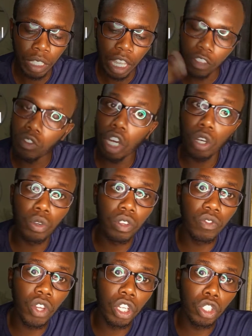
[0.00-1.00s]
If
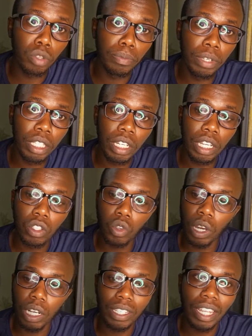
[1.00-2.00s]
you're into business, you
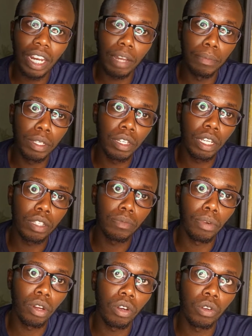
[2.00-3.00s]
can start a business
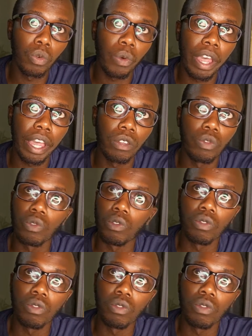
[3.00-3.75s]
blog where you